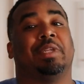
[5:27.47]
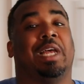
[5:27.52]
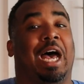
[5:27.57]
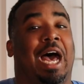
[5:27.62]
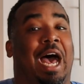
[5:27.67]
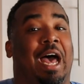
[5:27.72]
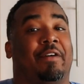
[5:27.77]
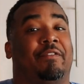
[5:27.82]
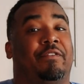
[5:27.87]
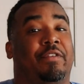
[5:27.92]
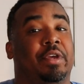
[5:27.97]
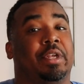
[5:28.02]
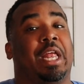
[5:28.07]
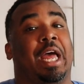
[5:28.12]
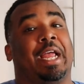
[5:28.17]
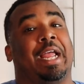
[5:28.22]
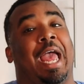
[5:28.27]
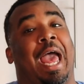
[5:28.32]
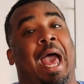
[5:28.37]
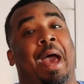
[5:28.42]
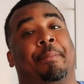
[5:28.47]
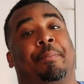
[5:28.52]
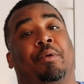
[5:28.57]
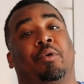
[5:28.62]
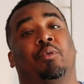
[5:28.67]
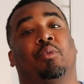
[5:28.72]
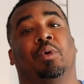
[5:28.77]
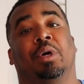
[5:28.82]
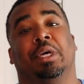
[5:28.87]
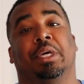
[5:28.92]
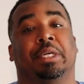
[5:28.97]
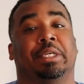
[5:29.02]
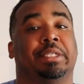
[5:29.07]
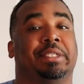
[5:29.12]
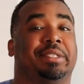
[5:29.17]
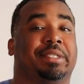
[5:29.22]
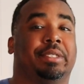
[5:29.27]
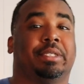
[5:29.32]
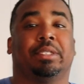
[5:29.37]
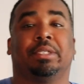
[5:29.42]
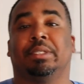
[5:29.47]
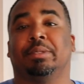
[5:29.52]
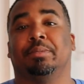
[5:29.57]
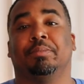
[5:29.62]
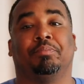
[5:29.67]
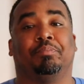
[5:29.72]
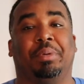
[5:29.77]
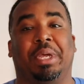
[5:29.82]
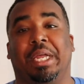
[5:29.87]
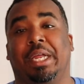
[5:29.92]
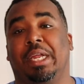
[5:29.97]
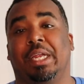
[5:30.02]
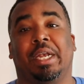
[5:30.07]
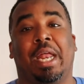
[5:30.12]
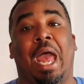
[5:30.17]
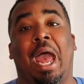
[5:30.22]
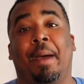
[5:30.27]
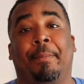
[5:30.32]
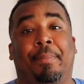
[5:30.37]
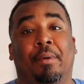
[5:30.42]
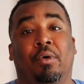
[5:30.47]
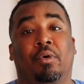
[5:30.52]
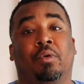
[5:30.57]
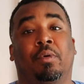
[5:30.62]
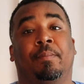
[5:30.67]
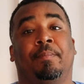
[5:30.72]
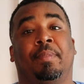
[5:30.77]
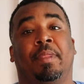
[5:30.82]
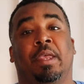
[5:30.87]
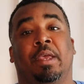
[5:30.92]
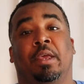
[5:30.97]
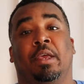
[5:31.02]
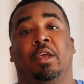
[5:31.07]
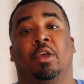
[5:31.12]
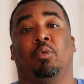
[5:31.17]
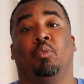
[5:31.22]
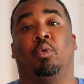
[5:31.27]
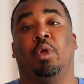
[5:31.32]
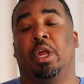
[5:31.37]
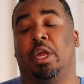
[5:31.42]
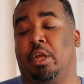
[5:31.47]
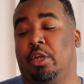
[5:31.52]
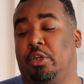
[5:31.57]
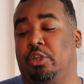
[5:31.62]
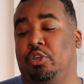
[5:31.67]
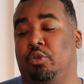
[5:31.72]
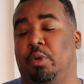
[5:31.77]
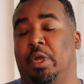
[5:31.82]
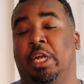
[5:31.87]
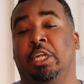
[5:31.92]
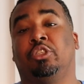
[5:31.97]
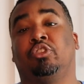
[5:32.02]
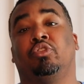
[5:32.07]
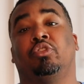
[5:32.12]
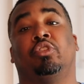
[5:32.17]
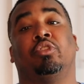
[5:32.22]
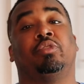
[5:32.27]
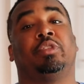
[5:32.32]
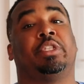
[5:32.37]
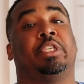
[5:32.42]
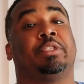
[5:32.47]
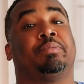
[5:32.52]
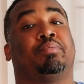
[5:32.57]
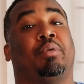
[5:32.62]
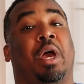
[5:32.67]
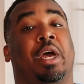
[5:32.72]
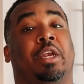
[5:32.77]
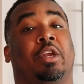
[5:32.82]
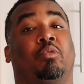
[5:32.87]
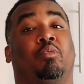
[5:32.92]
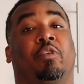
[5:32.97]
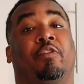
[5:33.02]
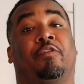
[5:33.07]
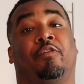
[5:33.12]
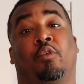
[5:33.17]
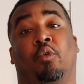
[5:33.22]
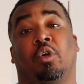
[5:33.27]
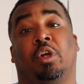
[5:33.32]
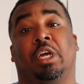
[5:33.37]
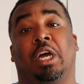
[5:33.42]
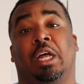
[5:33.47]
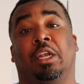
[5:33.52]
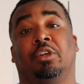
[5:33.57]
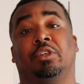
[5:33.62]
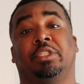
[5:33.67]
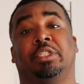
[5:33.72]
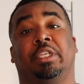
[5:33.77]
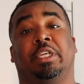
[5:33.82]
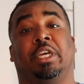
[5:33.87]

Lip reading: I feel like Apple was being Apple, where you introduce this product with 4 colors.